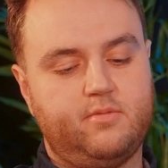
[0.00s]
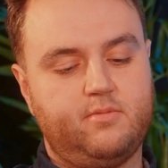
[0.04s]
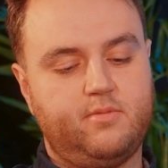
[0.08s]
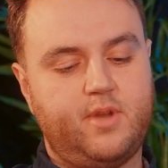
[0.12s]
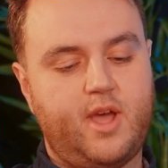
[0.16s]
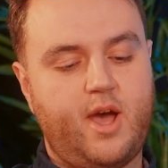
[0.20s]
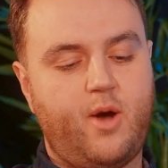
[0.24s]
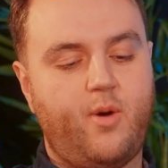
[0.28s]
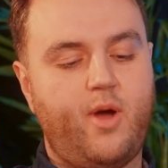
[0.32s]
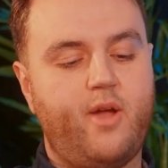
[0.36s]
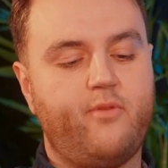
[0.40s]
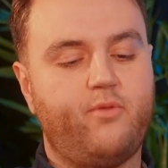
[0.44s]

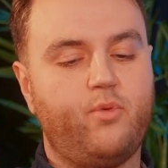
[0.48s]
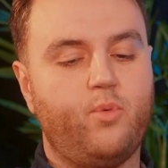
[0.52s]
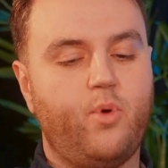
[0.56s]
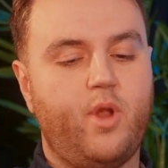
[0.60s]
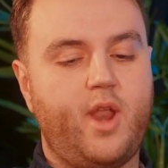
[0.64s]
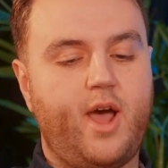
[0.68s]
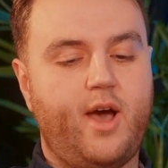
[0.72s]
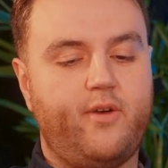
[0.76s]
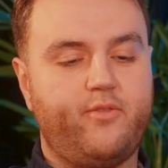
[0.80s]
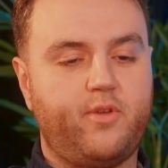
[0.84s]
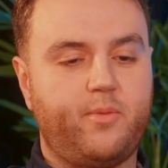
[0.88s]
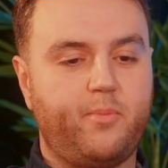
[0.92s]
now everyone
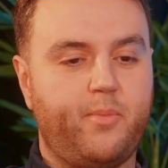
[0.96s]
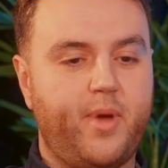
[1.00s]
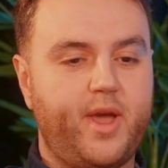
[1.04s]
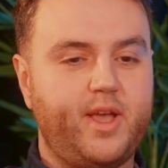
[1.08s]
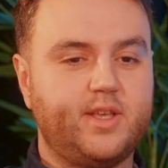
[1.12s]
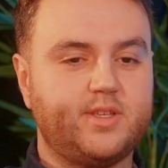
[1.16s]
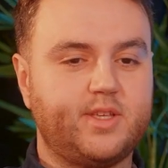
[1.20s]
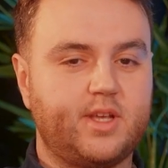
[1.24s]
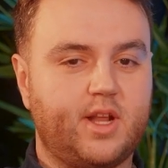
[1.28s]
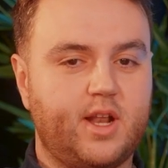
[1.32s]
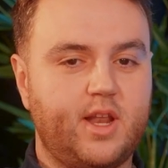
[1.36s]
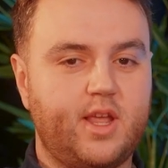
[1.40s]
having
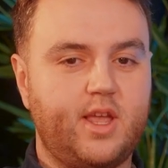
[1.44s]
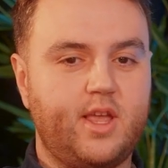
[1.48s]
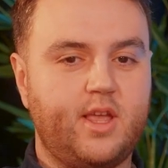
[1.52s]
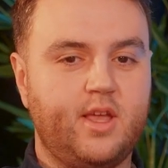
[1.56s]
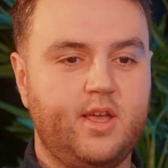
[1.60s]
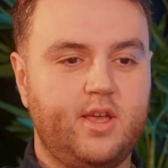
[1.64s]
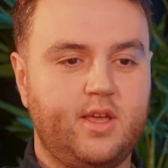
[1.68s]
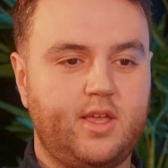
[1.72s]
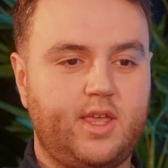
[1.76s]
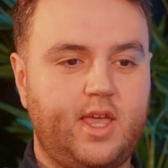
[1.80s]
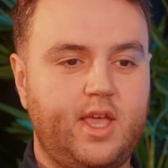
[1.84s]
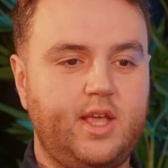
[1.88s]
basically
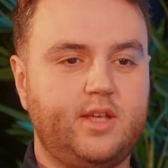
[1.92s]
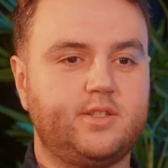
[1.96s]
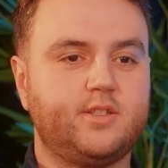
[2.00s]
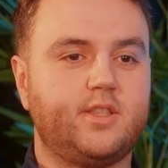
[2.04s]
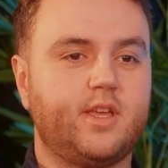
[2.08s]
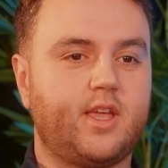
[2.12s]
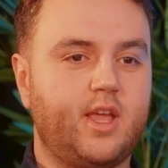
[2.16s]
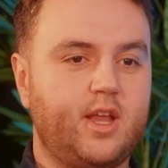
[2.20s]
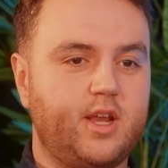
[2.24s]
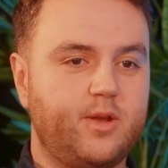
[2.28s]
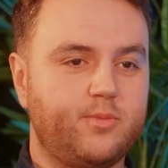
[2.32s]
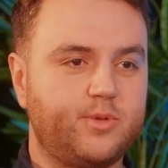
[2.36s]
keys to
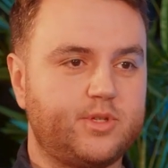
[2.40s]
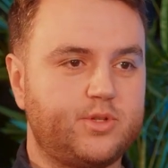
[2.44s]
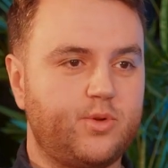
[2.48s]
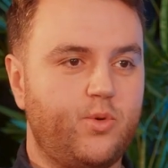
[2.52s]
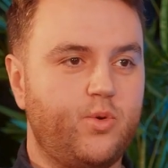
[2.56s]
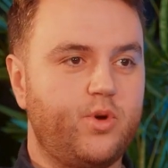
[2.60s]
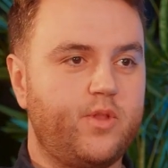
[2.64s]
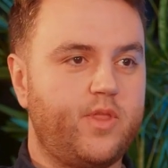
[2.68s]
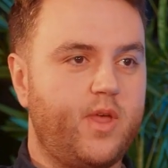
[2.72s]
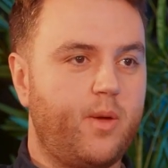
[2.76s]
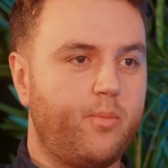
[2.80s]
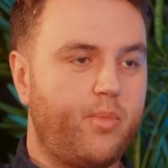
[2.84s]
the kingdom
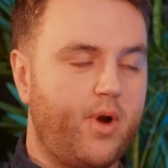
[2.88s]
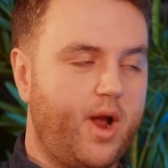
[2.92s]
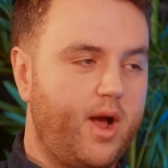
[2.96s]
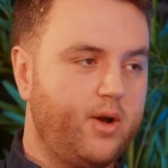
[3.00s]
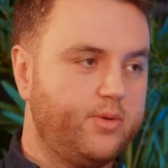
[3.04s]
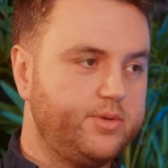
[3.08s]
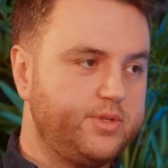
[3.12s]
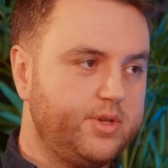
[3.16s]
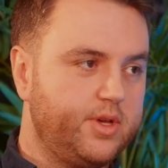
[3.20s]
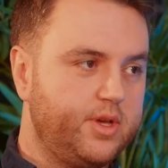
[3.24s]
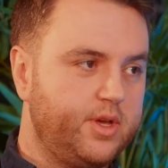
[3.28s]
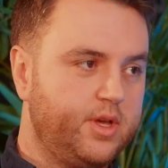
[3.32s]
stored in their
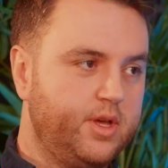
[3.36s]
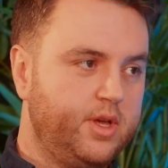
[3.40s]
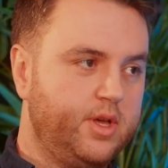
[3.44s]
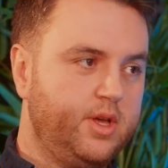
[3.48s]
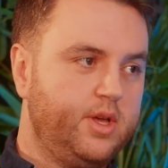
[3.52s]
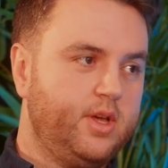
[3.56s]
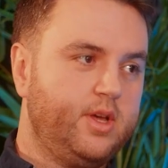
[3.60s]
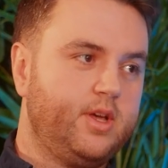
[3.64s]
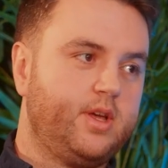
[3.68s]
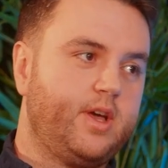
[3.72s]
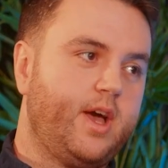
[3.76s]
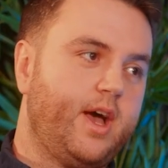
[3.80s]
browser
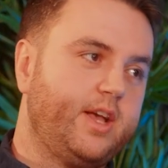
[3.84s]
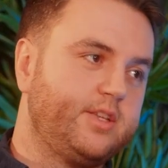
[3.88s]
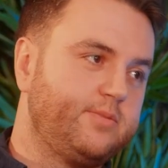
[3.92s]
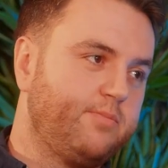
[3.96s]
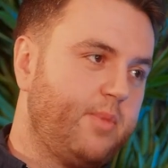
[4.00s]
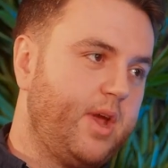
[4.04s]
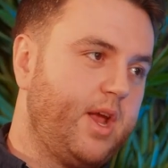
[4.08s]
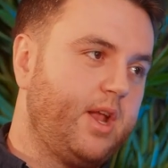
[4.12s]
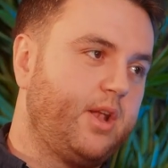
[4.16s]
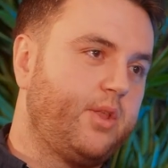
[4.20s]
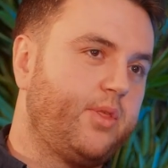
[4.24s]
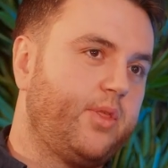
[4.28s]
has
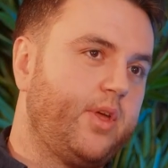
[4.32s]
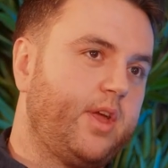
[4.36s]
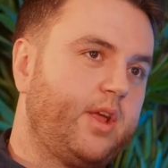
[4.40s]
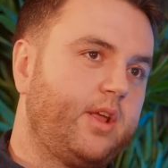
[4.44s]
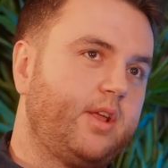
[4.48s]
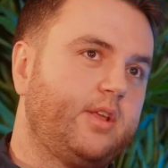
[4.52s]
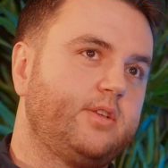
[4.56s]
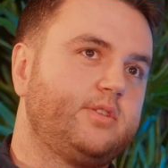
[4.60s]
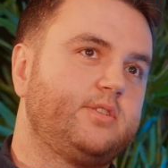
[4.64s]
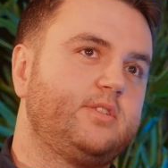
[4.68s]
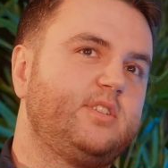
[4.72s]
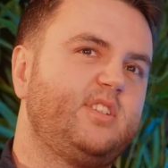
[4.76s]
made
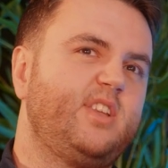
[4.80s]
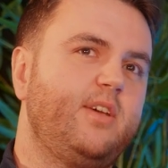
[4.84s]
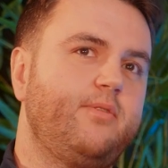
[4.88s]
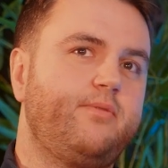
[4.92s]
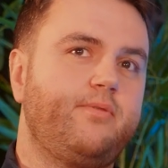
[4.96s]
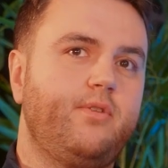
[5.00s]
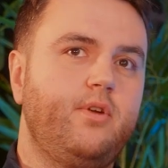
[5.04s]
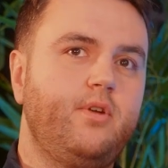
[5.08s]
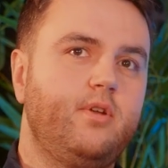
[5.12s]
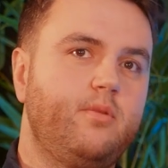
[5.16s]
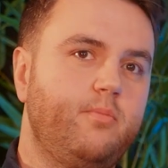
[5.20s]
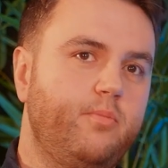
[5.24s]
things
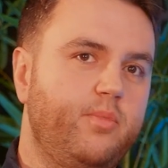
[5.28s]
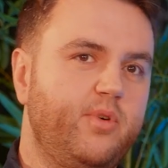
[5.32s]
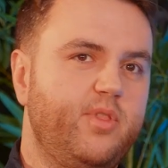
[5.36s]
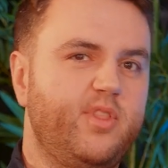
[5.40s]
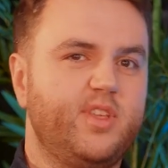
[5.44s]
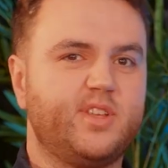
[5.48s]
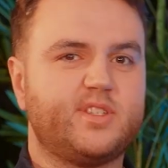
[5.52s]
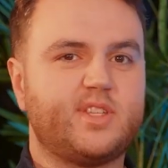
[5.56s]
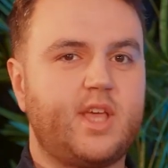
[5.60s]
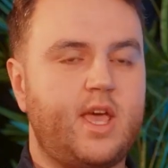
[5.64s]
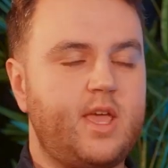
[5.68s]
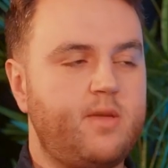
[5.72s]
different but
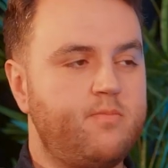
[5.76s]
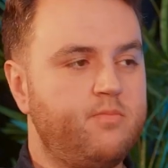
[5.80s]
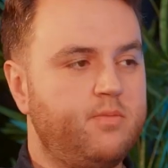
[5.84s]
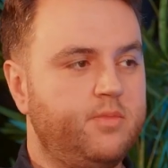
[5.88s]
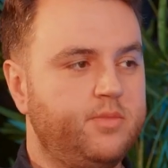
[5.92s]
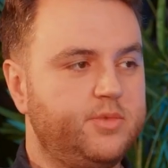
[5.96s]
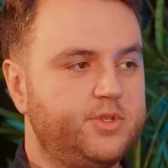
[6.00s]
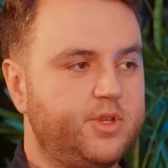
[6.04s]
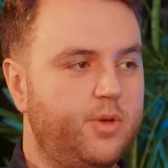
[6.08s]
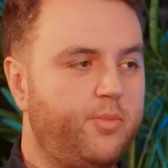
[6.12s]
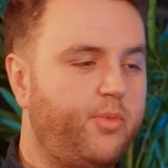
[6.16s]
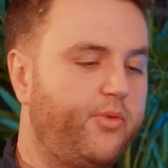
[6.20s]
the same.
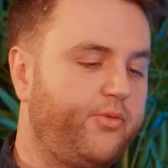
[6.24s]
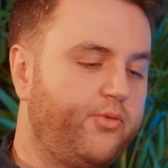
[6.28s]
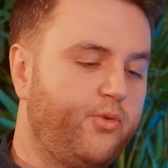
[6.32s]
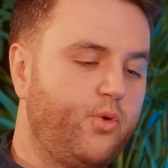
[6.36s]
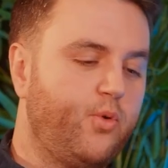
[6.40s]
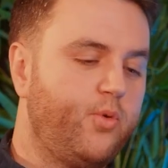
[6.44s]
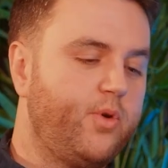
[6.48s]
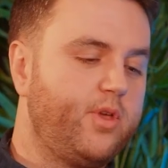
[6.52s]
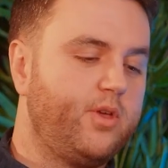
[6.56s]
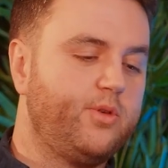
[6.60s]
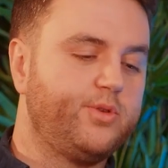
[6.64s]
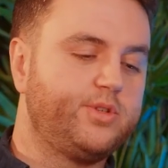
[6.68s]
So
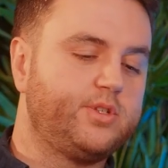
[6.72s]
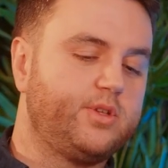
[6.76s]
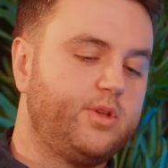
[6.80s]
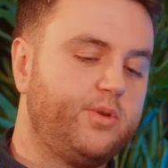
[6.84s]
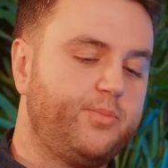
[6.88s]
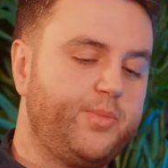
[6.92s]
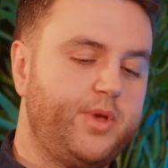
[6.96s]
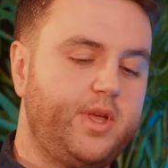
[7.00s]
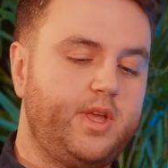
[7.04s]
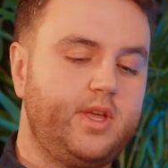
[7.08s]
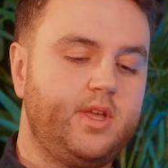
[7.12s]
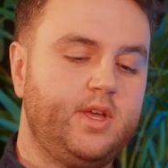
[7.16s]
before we used to
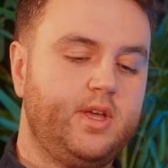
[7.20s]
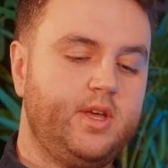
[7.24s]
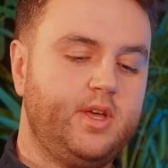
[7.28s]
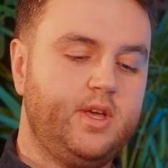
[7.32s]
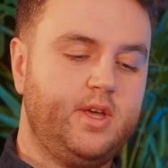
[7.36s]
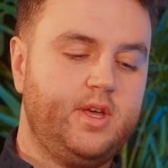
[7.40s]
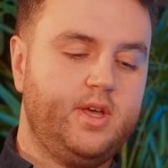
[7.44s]
be,